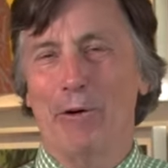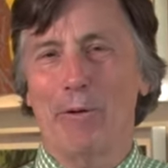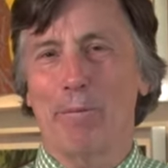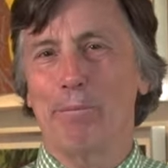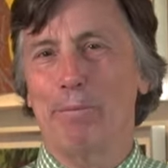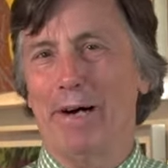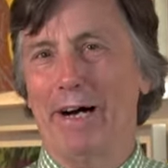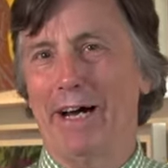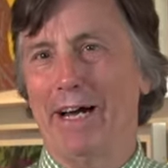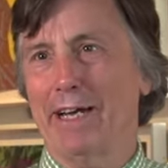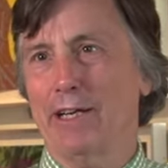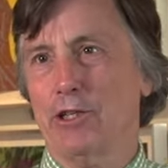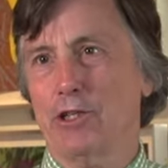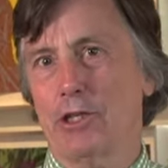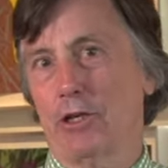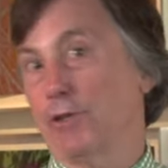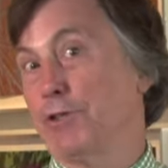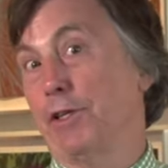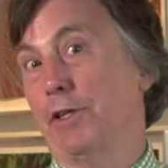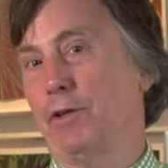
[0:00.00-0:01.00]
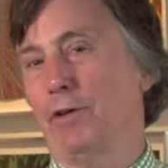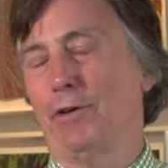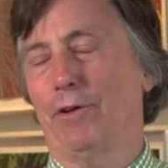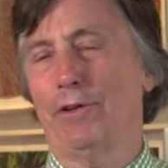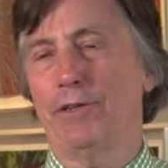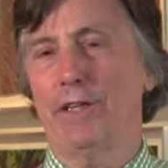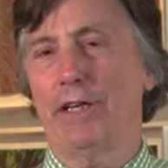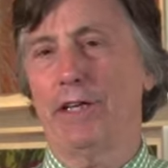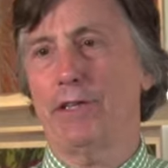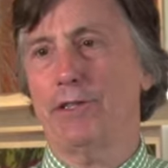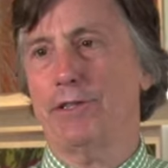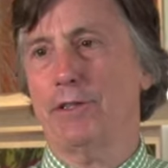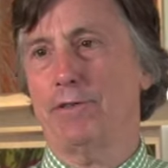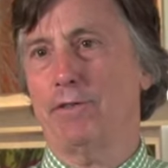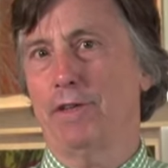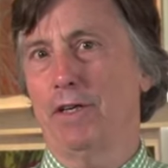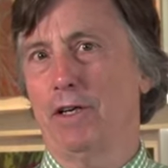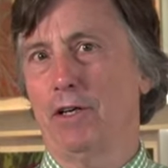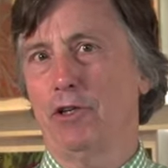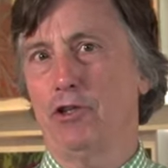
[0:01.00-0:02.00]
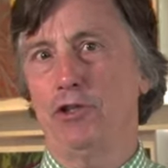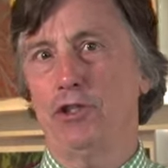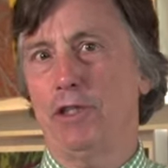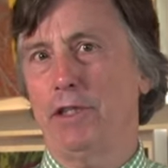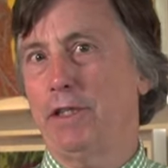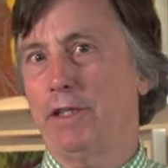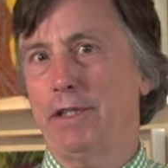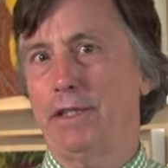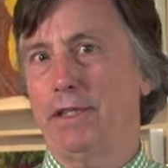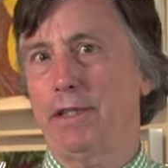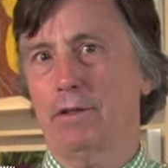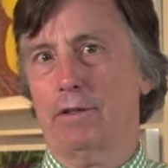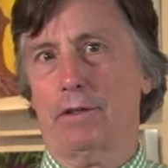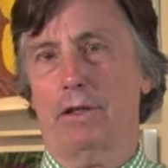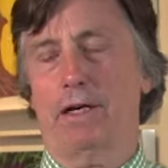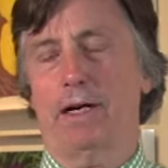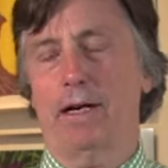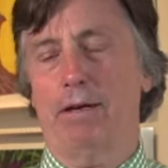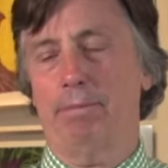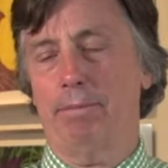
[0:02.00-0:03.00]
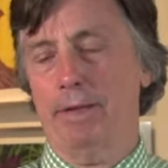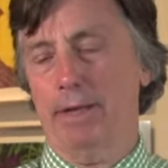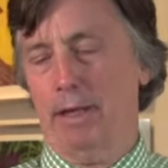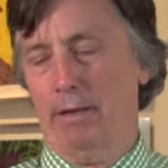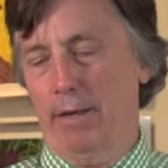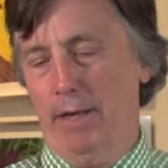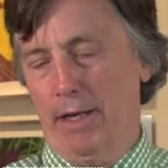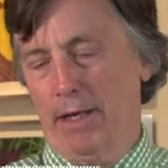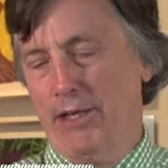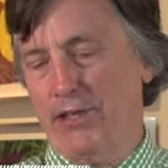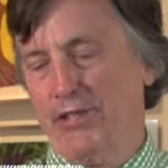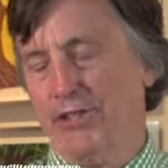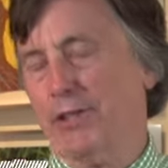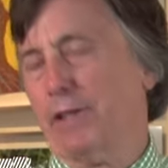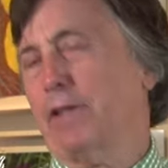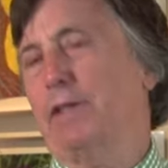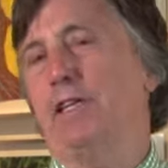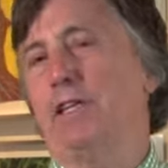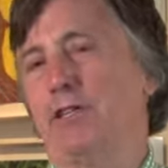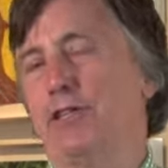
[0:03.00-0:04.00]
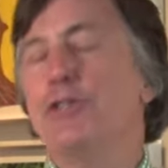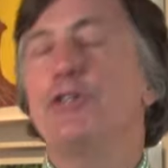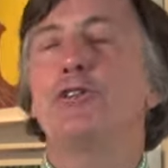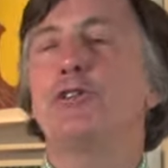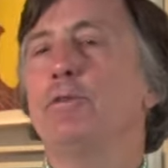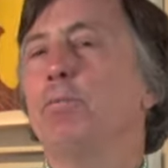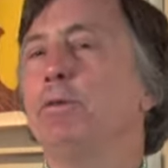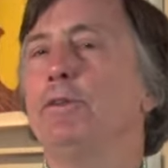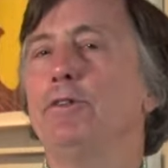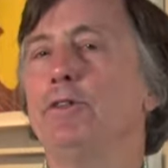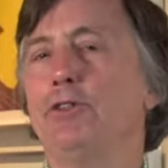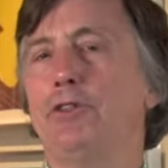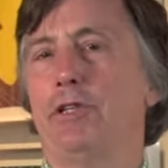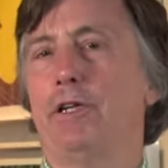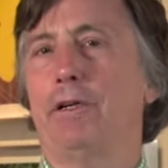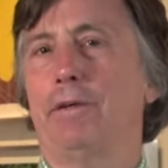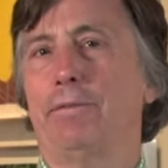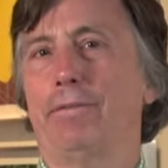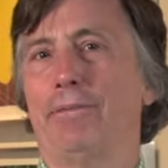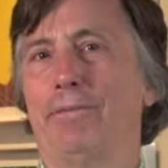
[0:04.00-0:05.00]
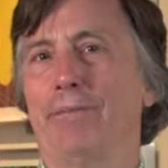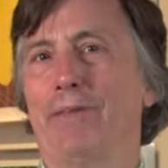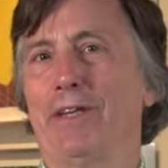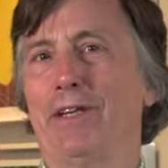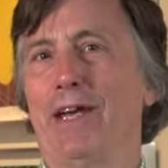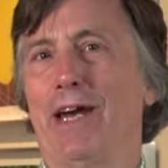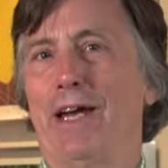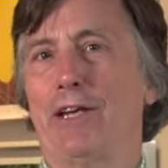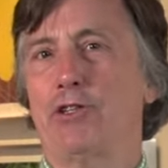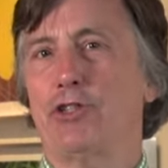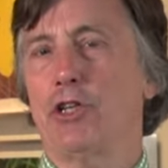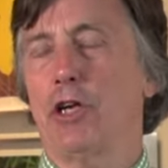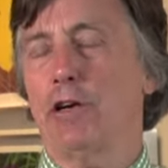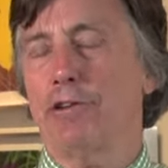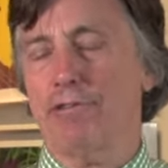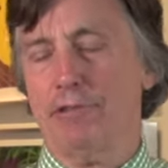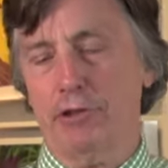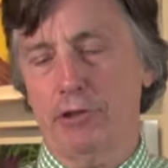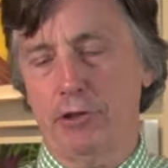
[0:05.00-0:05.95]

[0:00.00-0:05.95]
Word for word: or buying shares in the old days of GE or IBM. This is this is the blue chip. And Jeff